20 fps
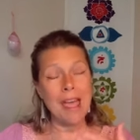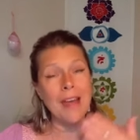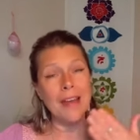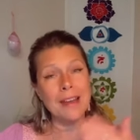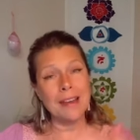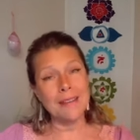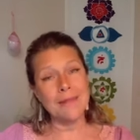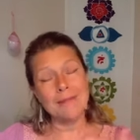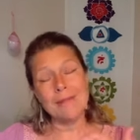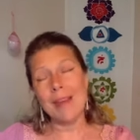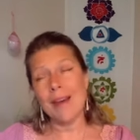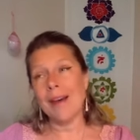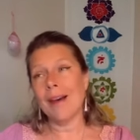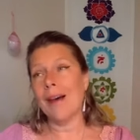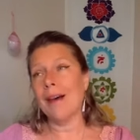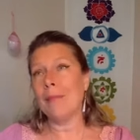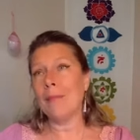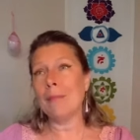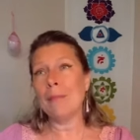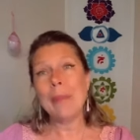a,
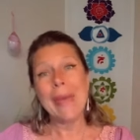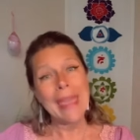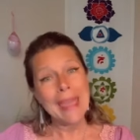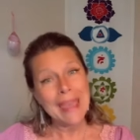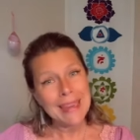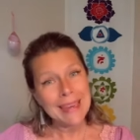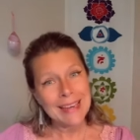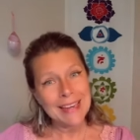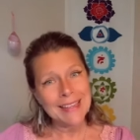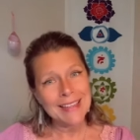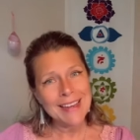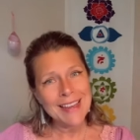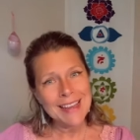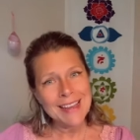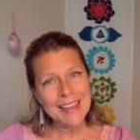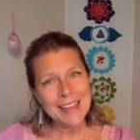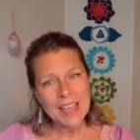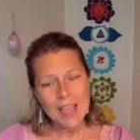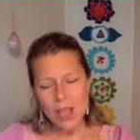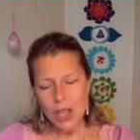a pain,
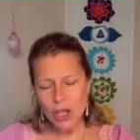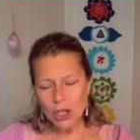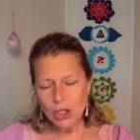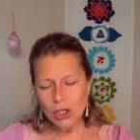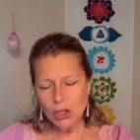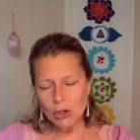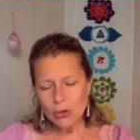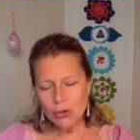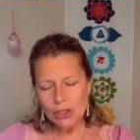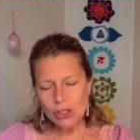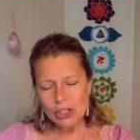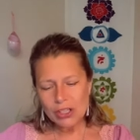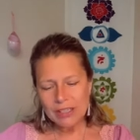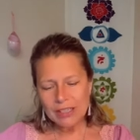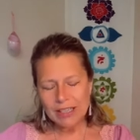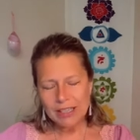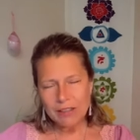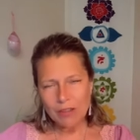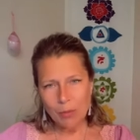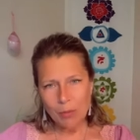
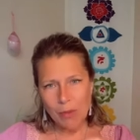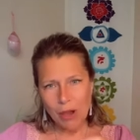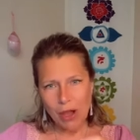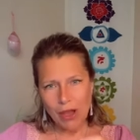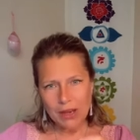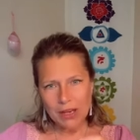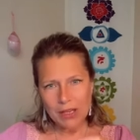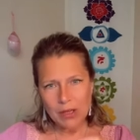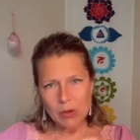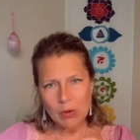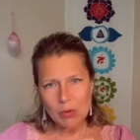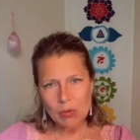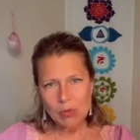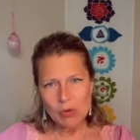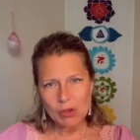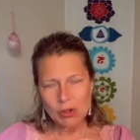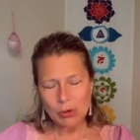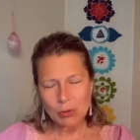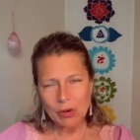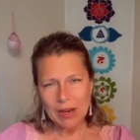usually the body
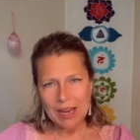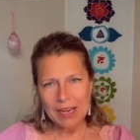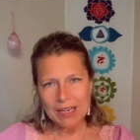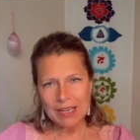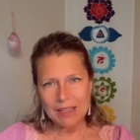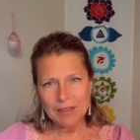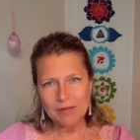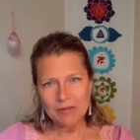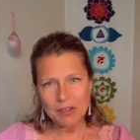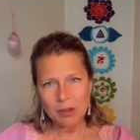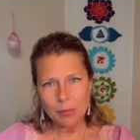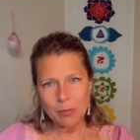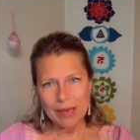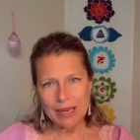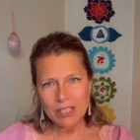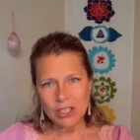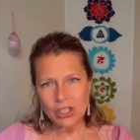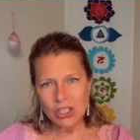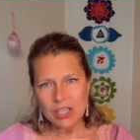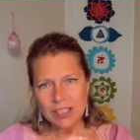will create
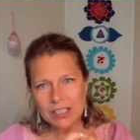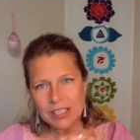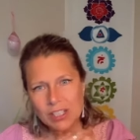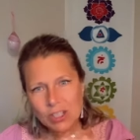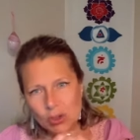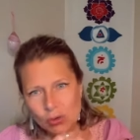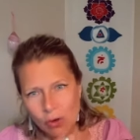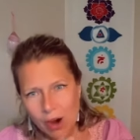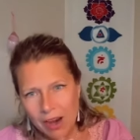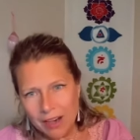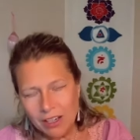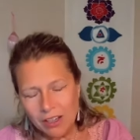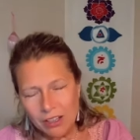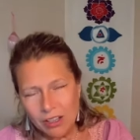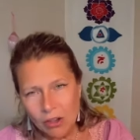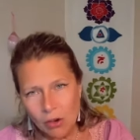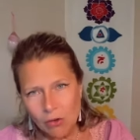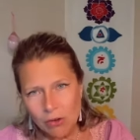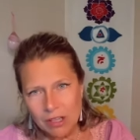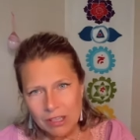inflammation to try to
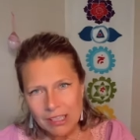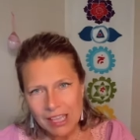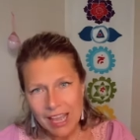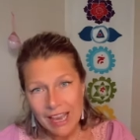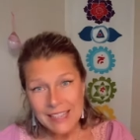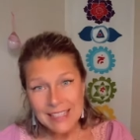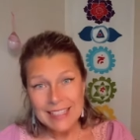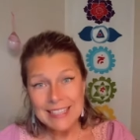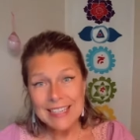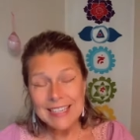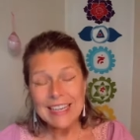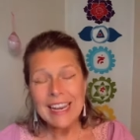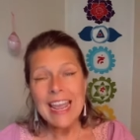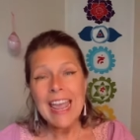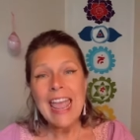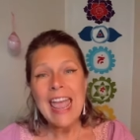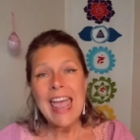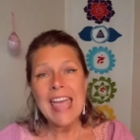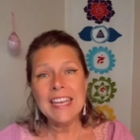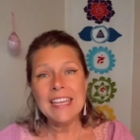localize it
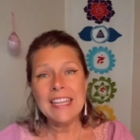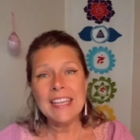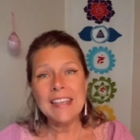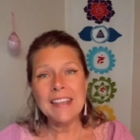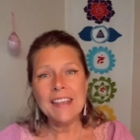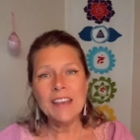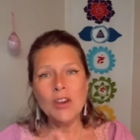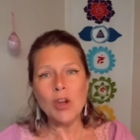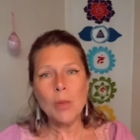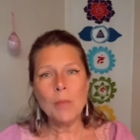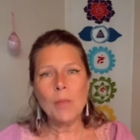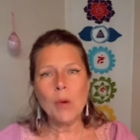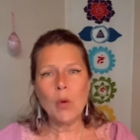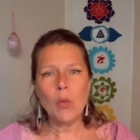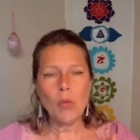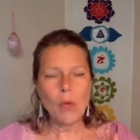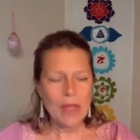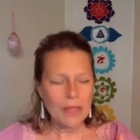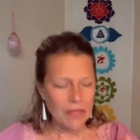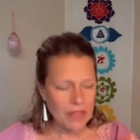and heal.
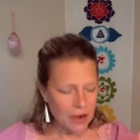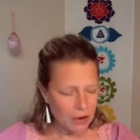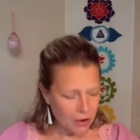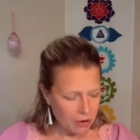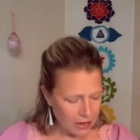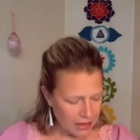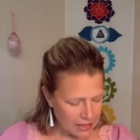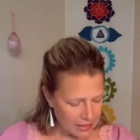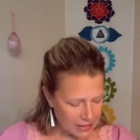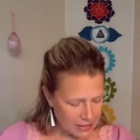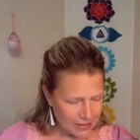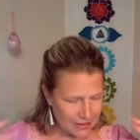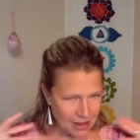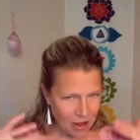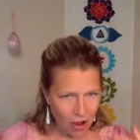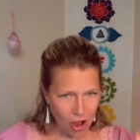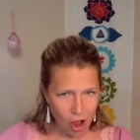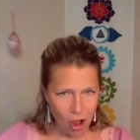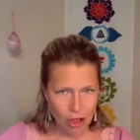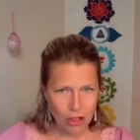But when there is
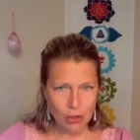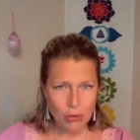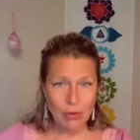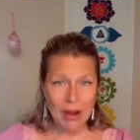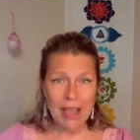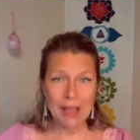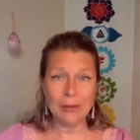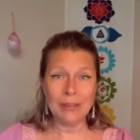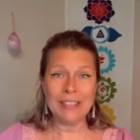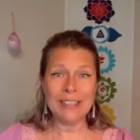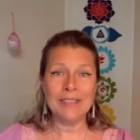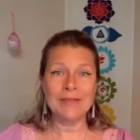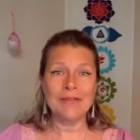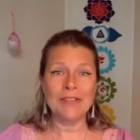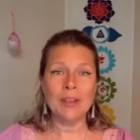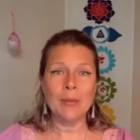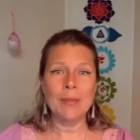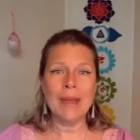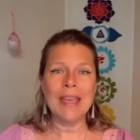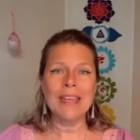all around
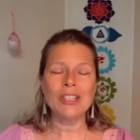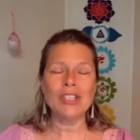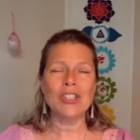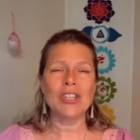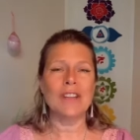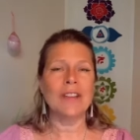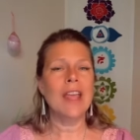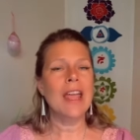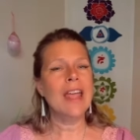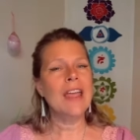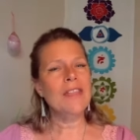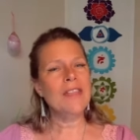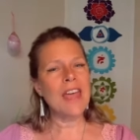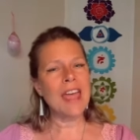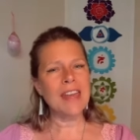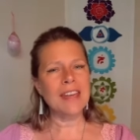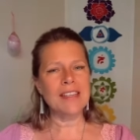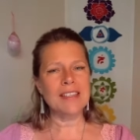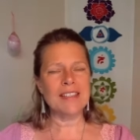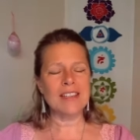inflammation,
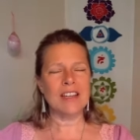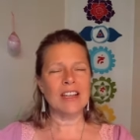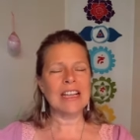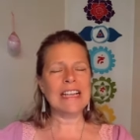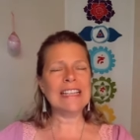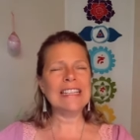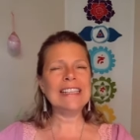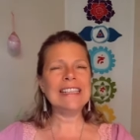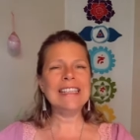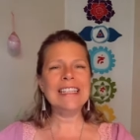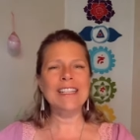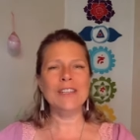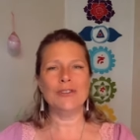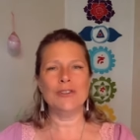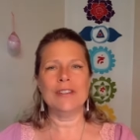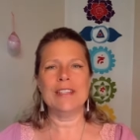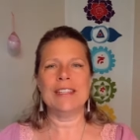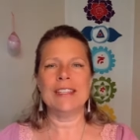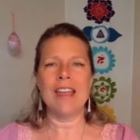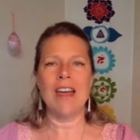that is a
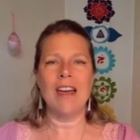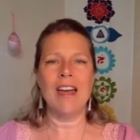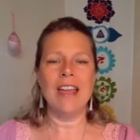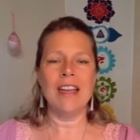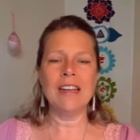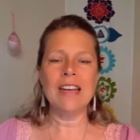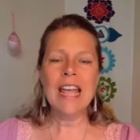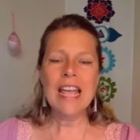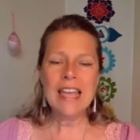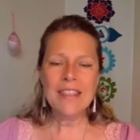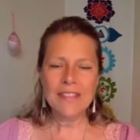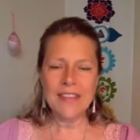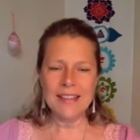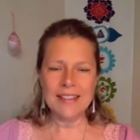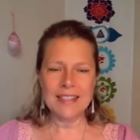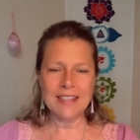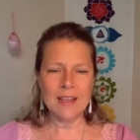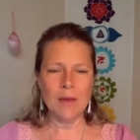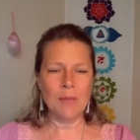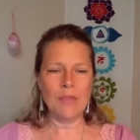clear sign
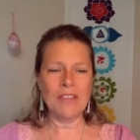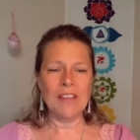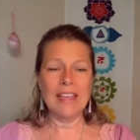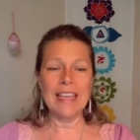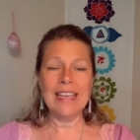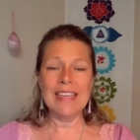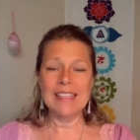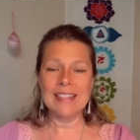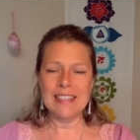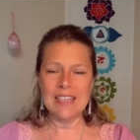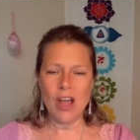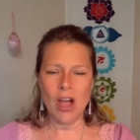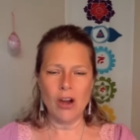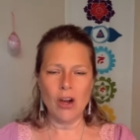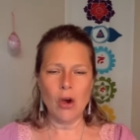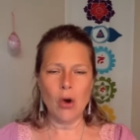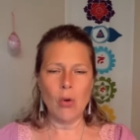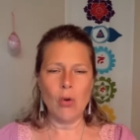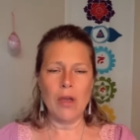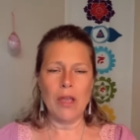that something is
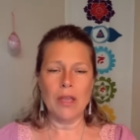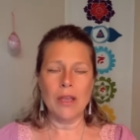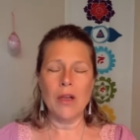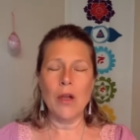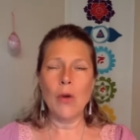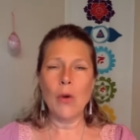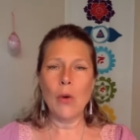not going